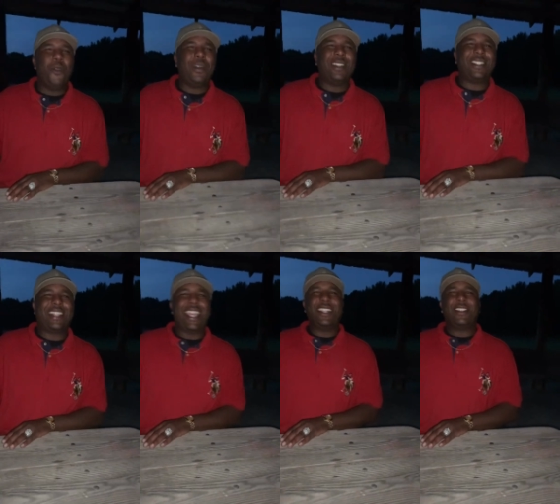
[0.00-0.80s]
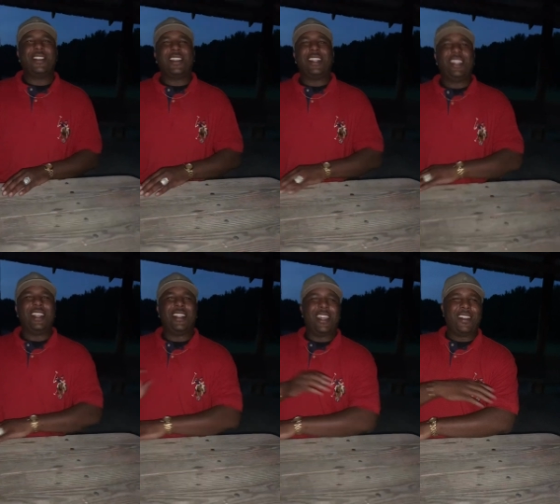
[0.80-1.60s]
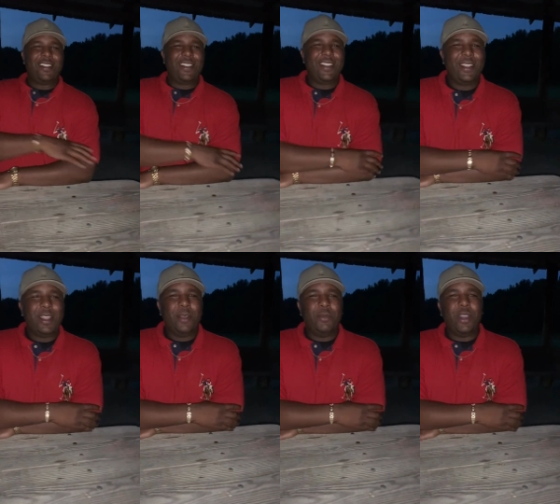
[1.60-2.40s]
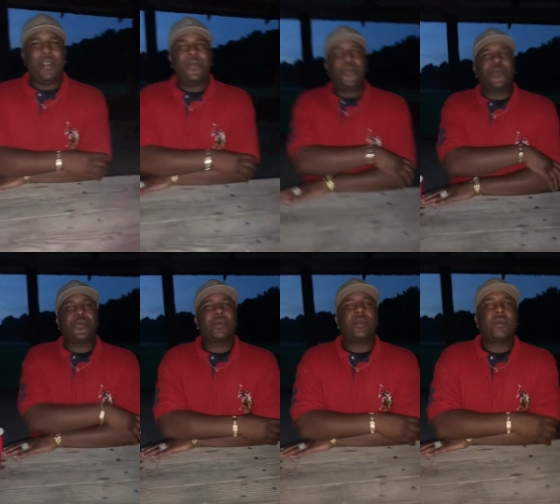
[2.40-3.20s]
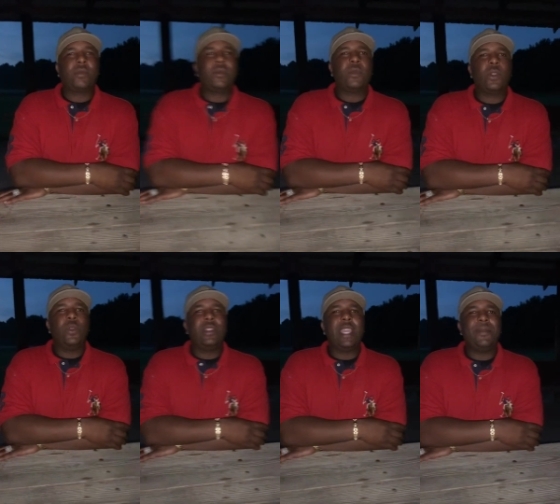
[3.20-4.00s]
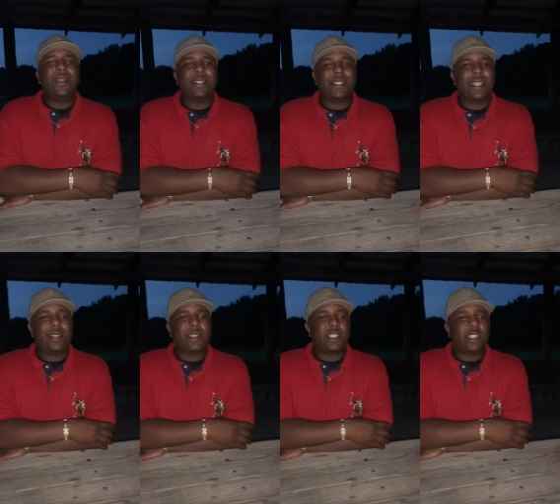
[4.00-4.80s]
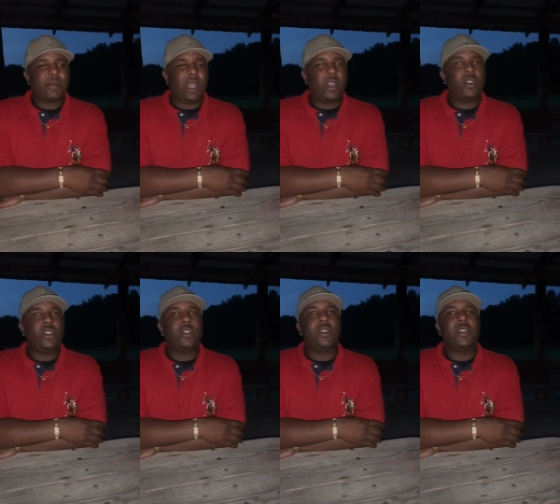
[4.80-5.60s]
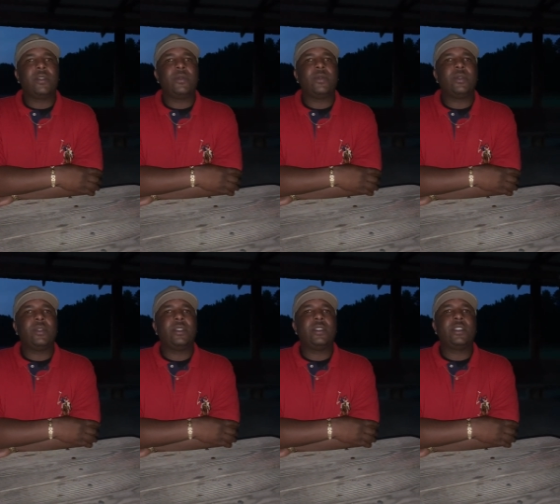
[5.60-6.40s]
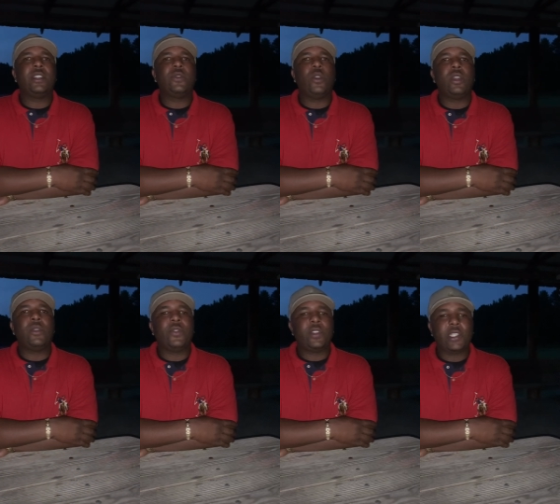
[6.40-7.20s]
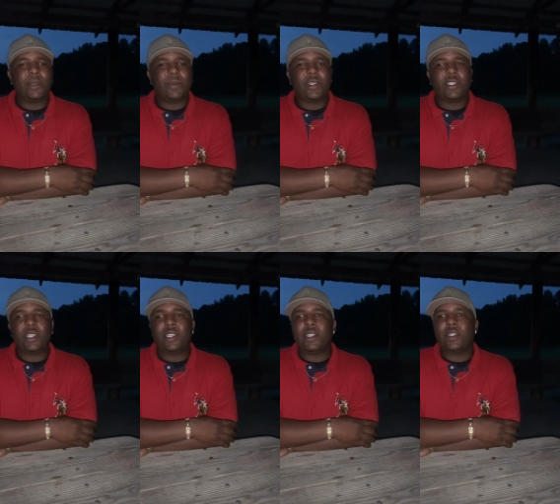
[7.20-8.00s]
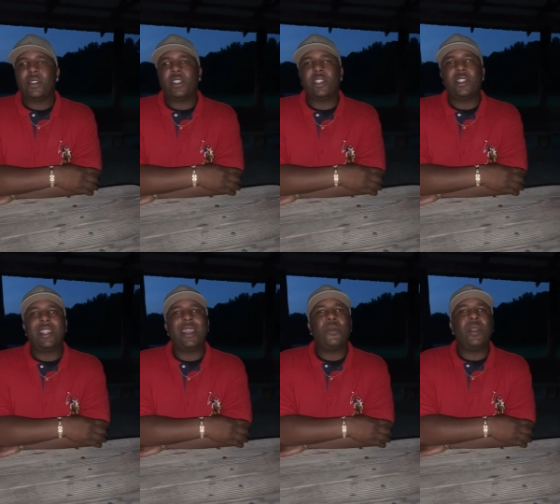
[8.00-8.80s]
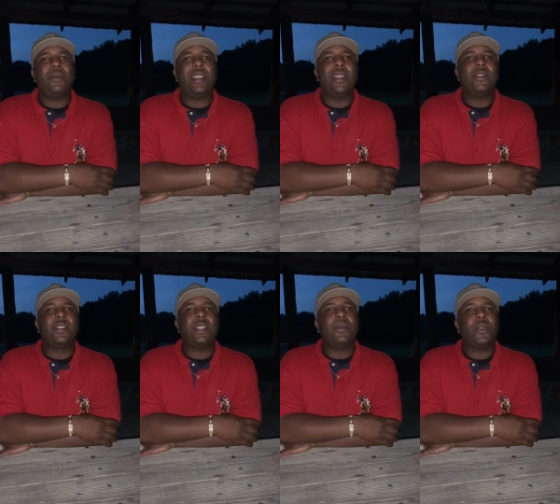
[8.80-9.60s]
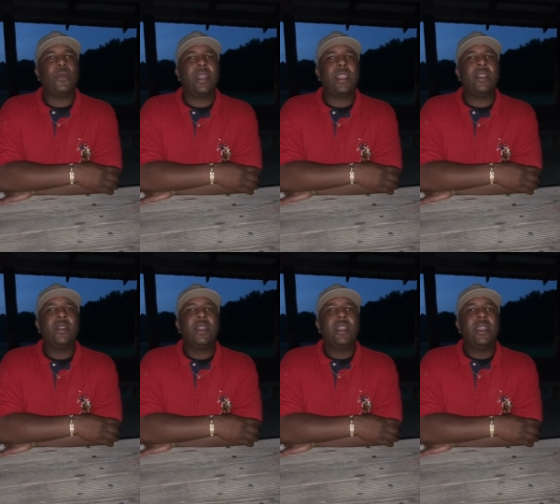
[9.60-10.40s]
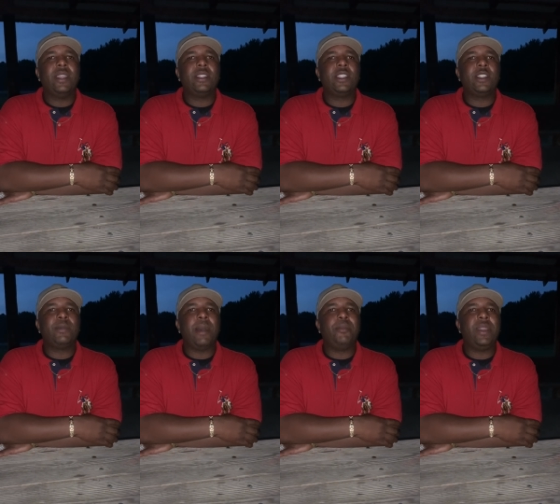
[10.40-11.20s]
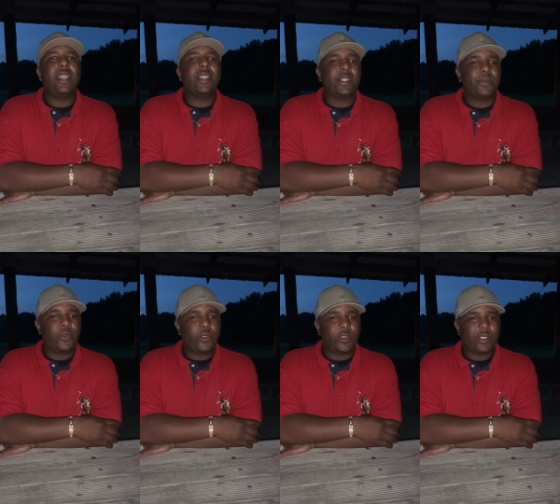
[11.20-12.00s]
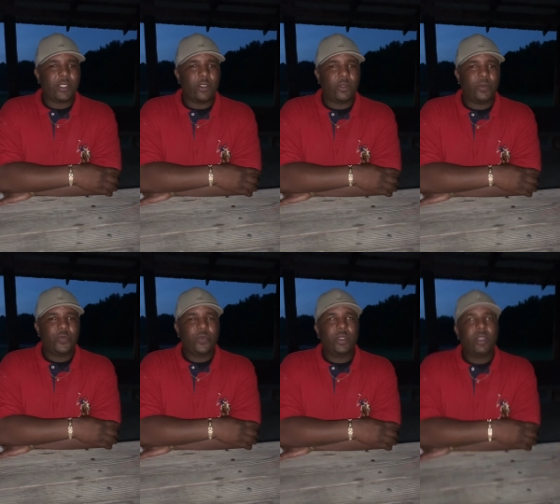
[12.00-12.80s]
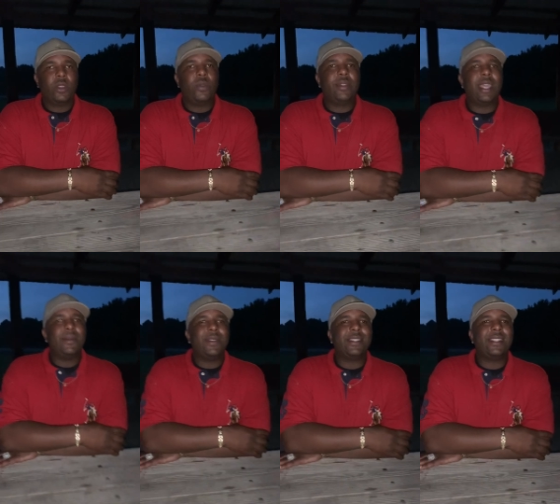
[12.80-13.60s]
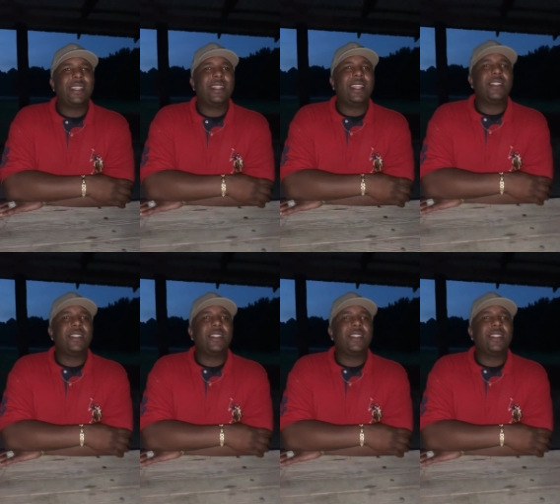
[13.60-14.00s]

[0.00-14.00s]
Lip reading: bunch of things cooking in there now. But with that being said, this is my older daughter. She's wonderful to me. She's there with me every step of the way, and she's my biggest supporter. So with that being said,